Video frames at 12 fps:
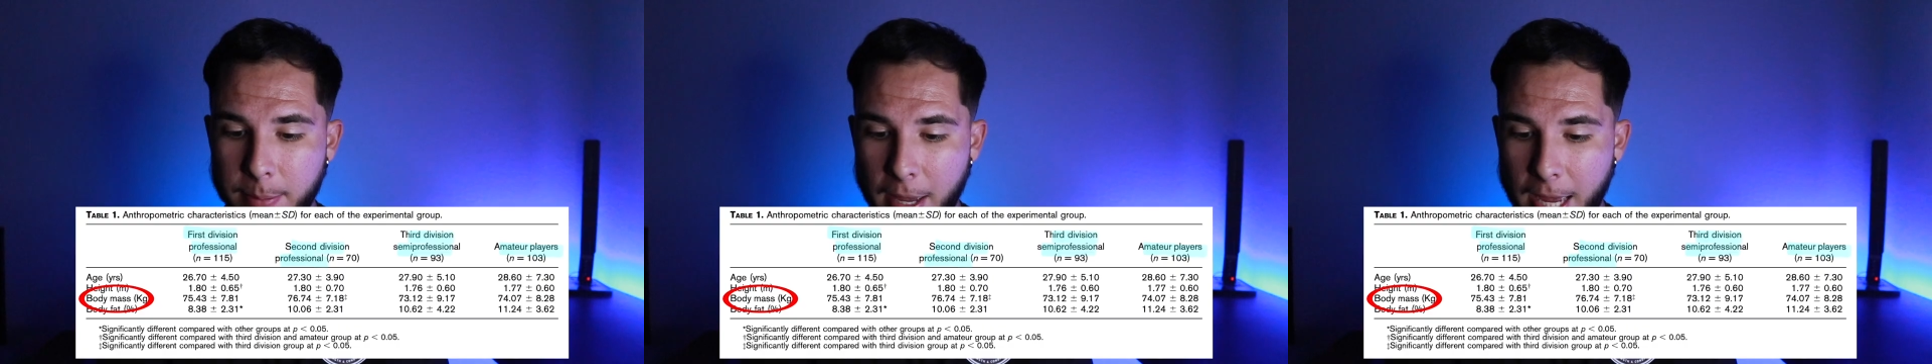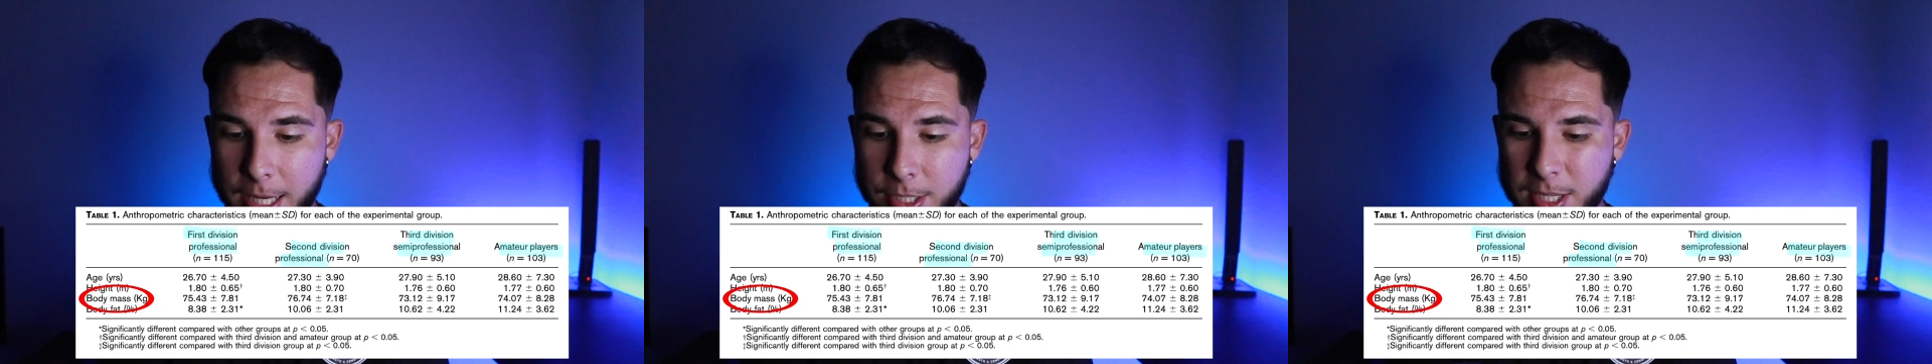
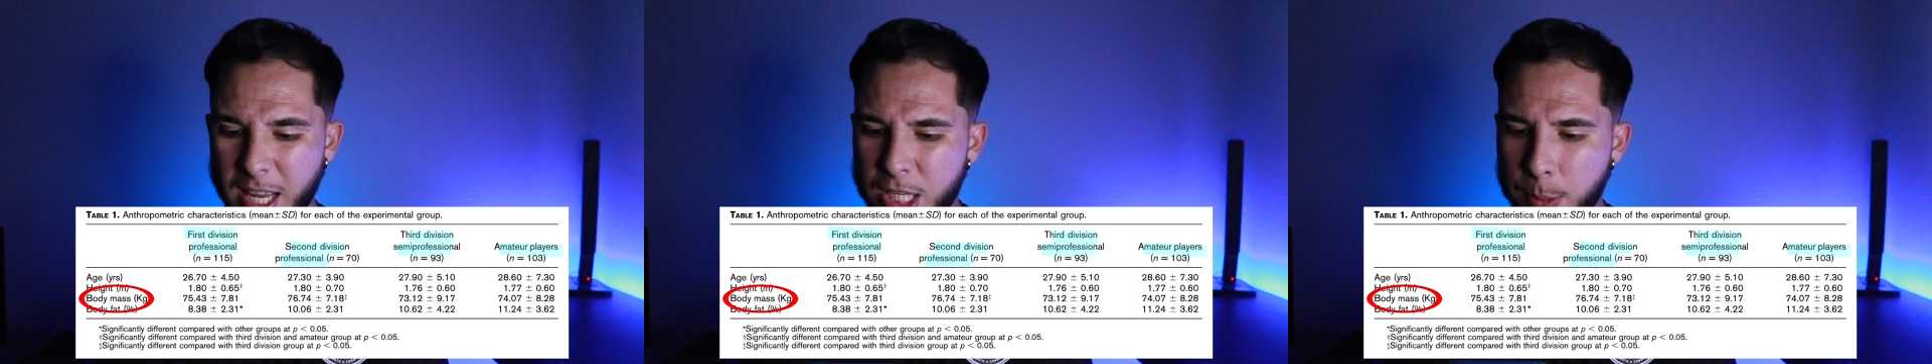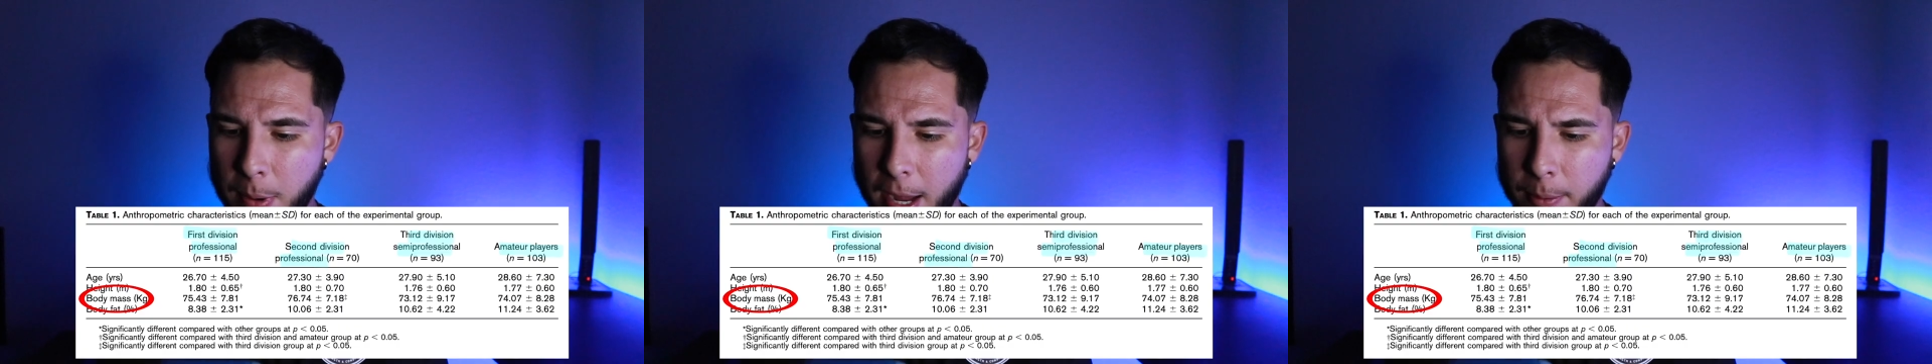mass, it's
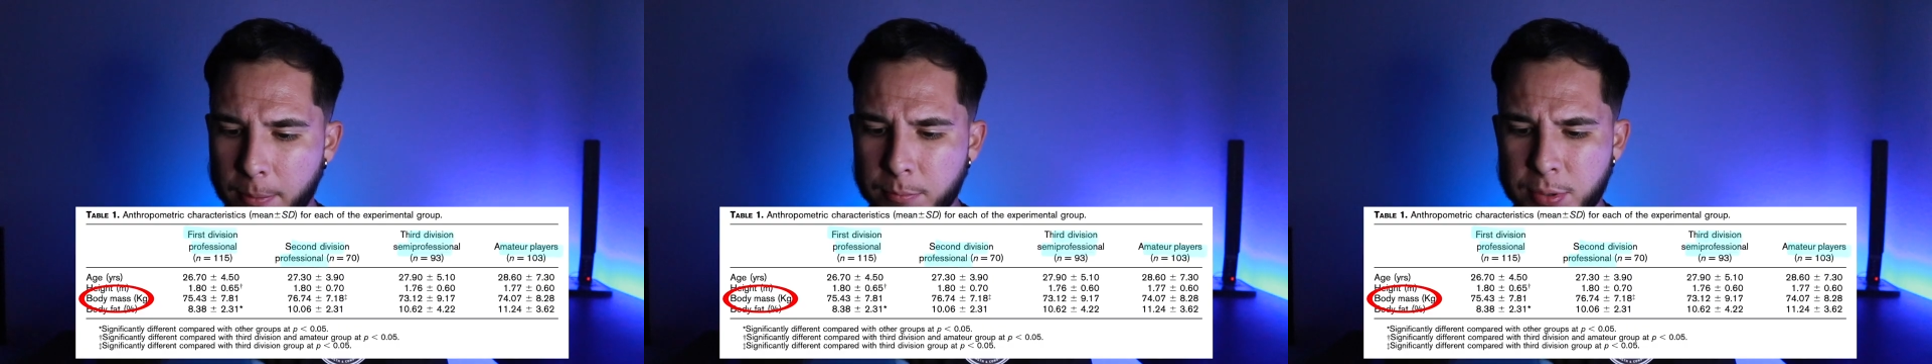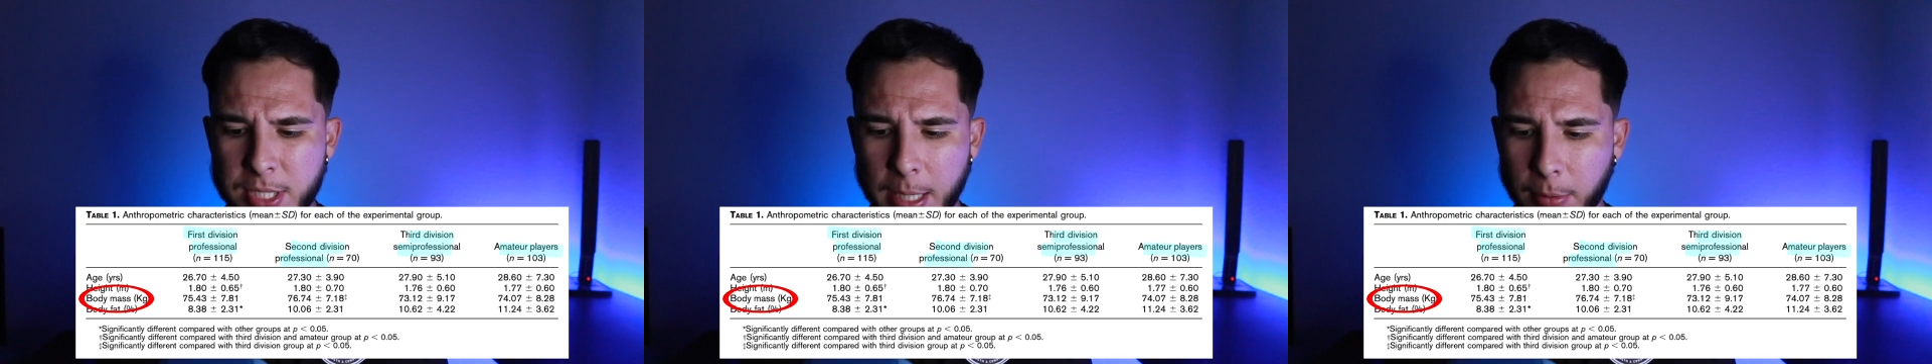about
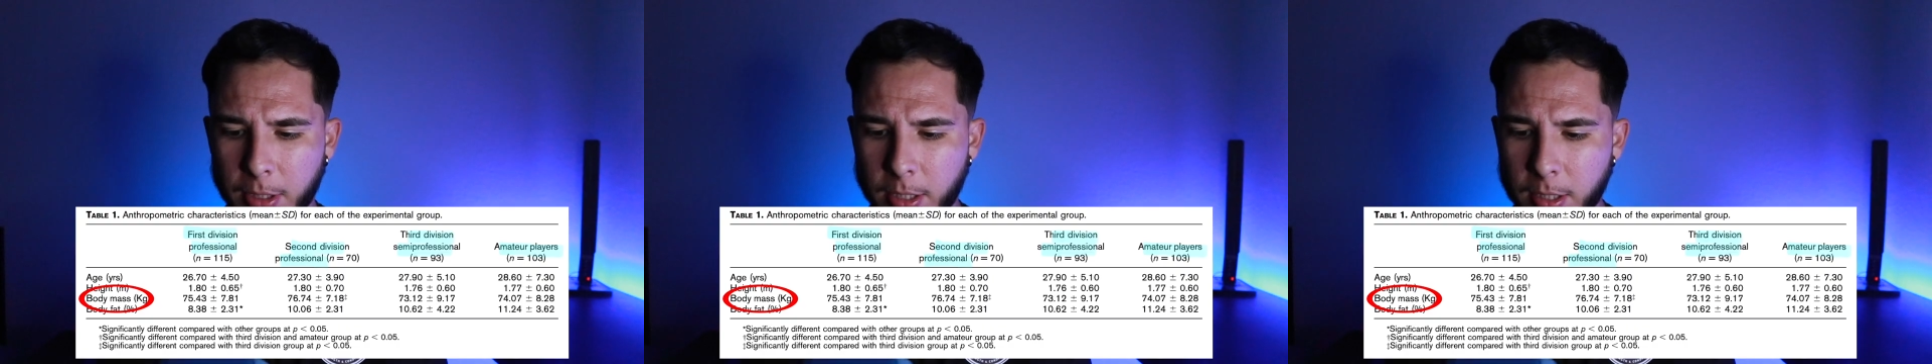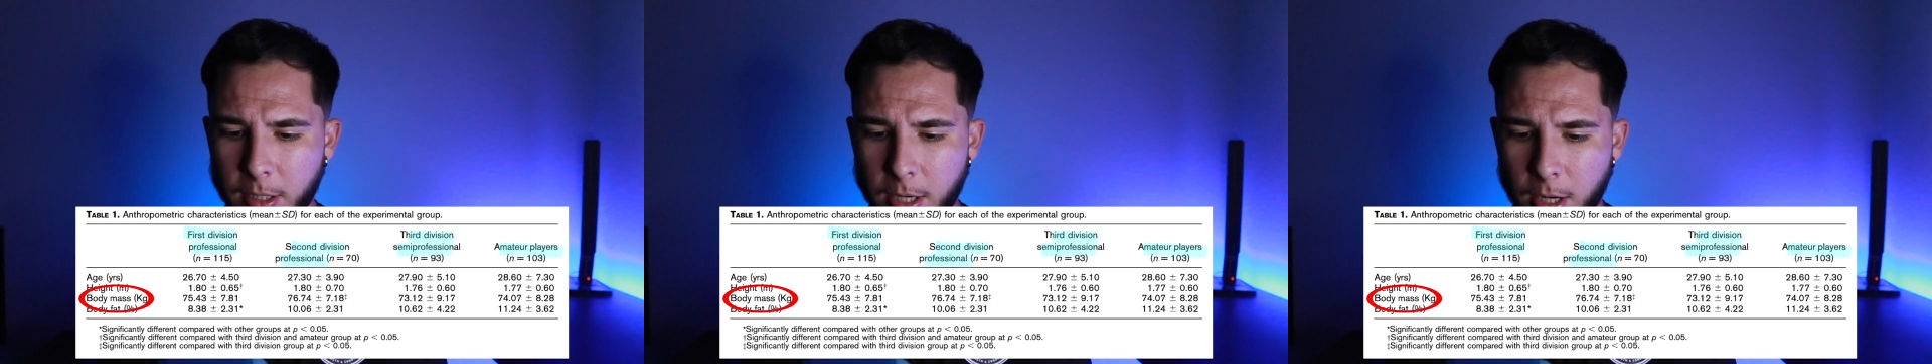
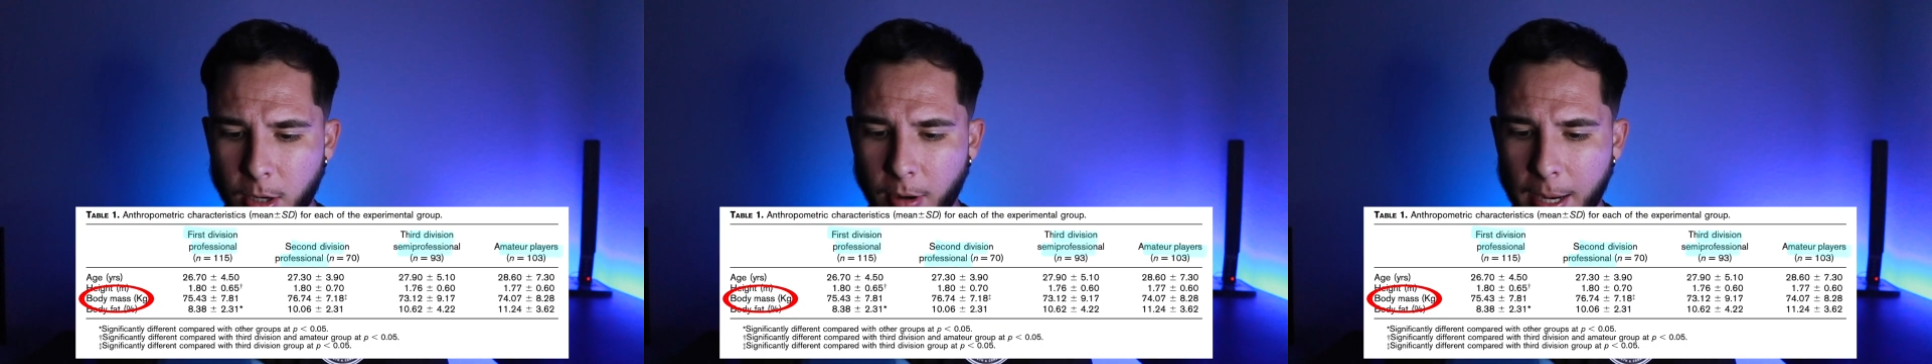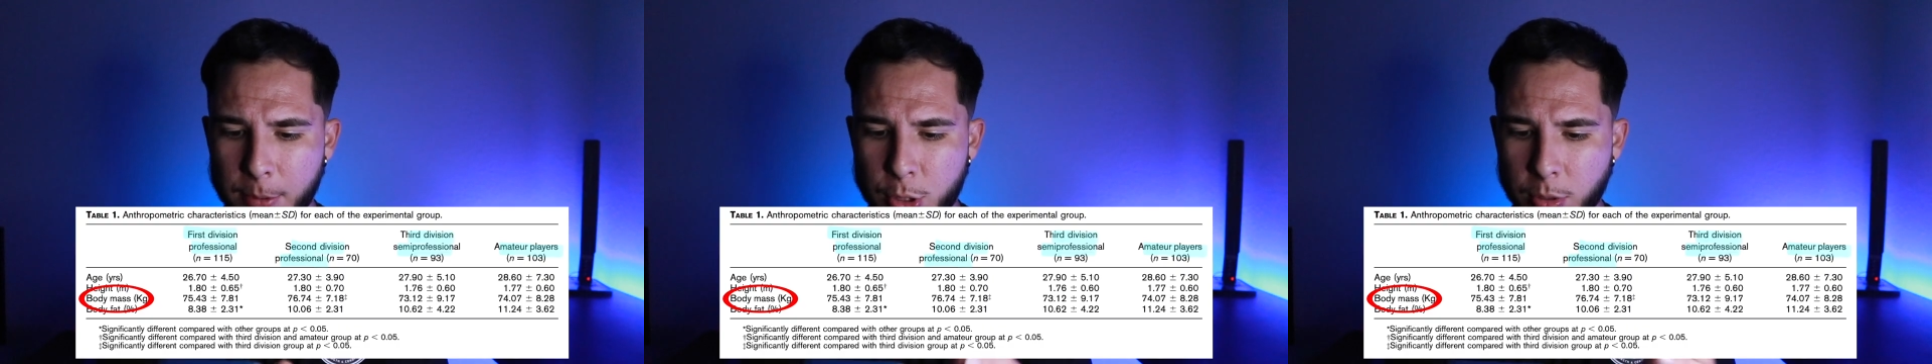similar
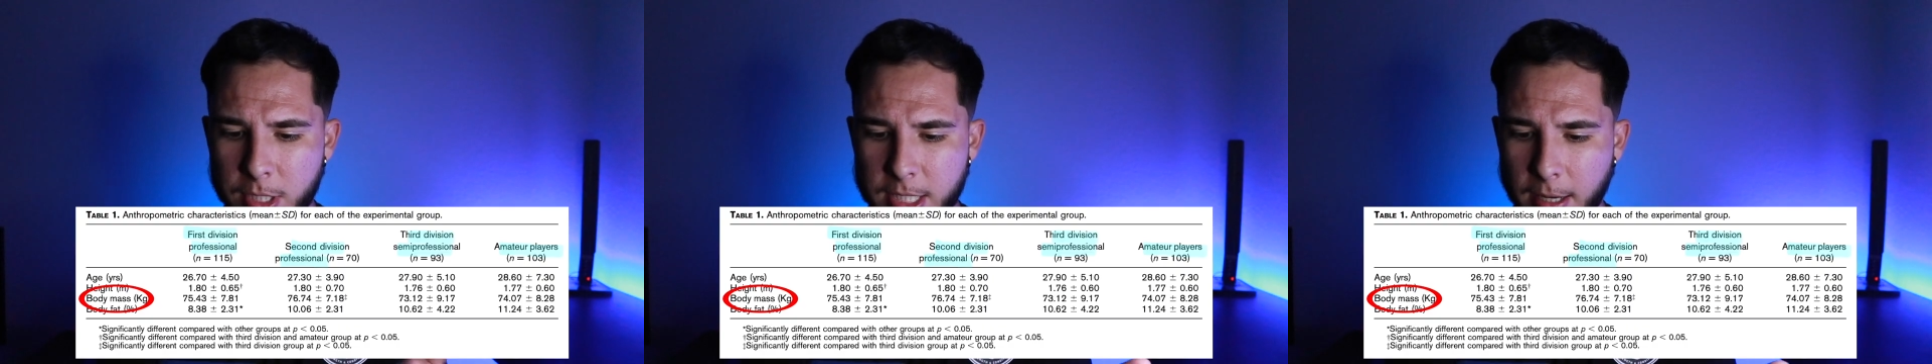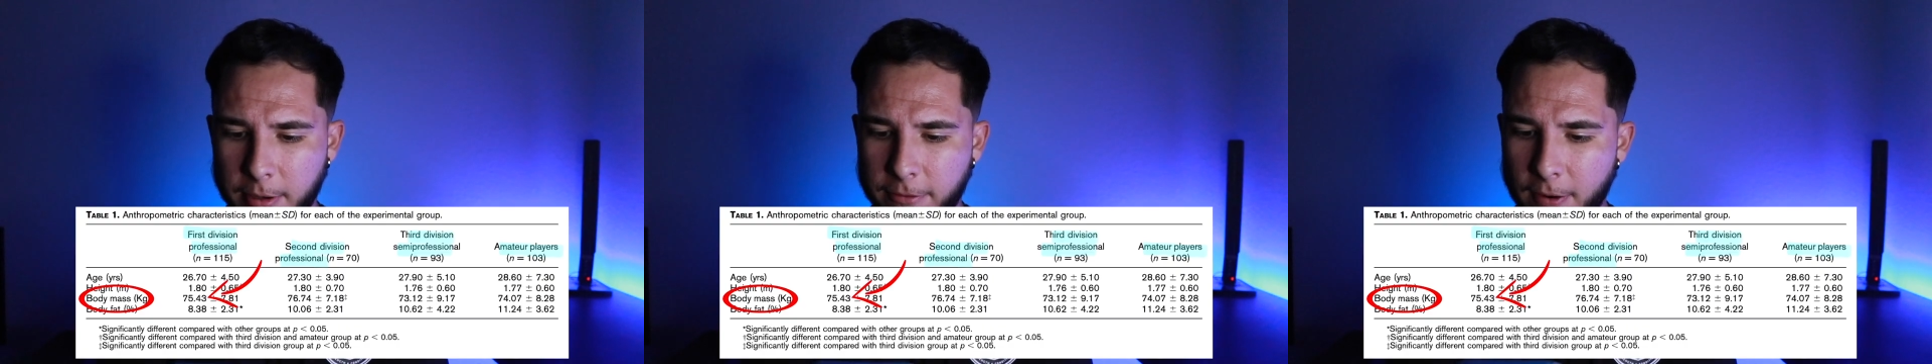right between
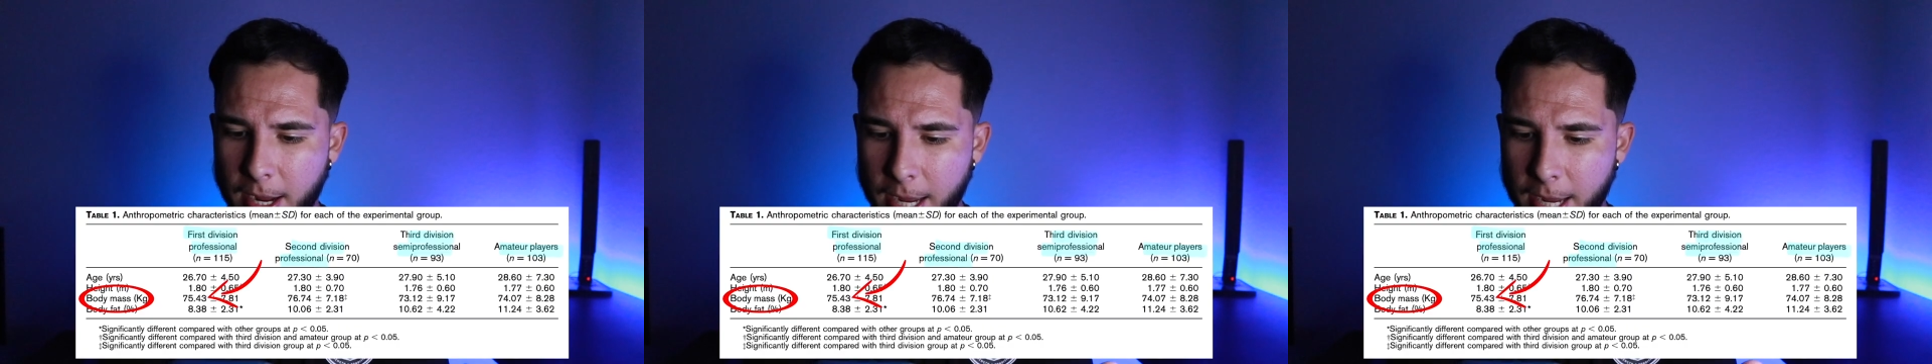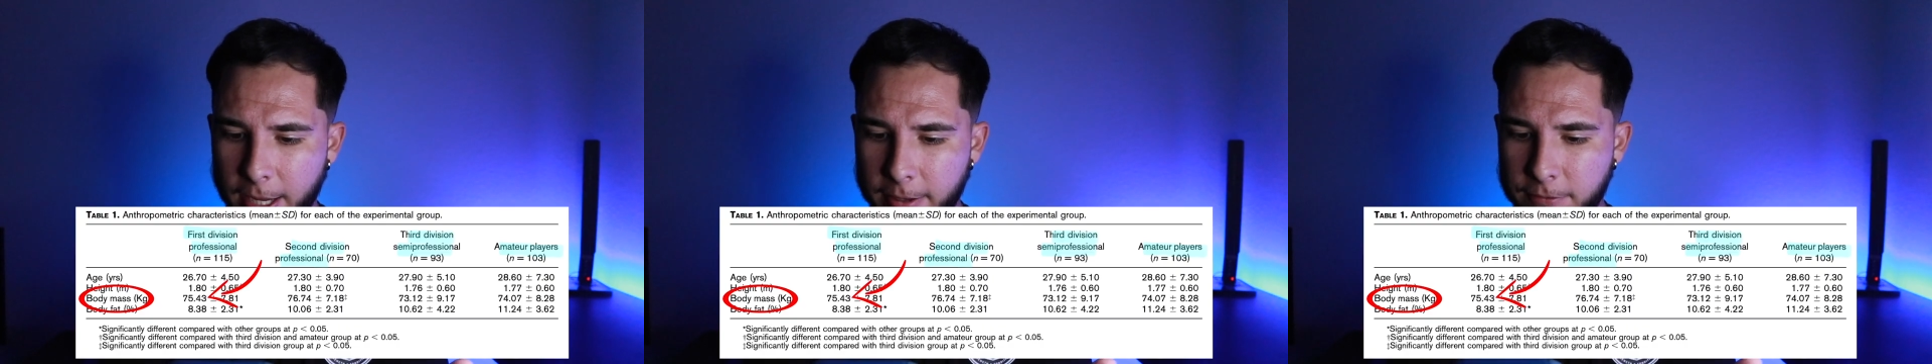
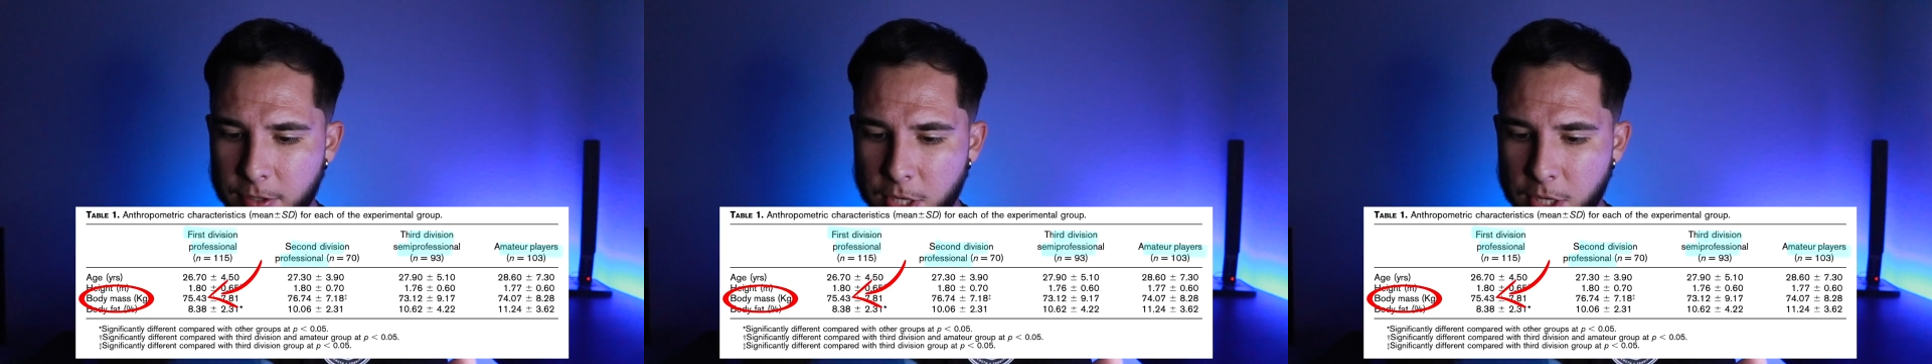75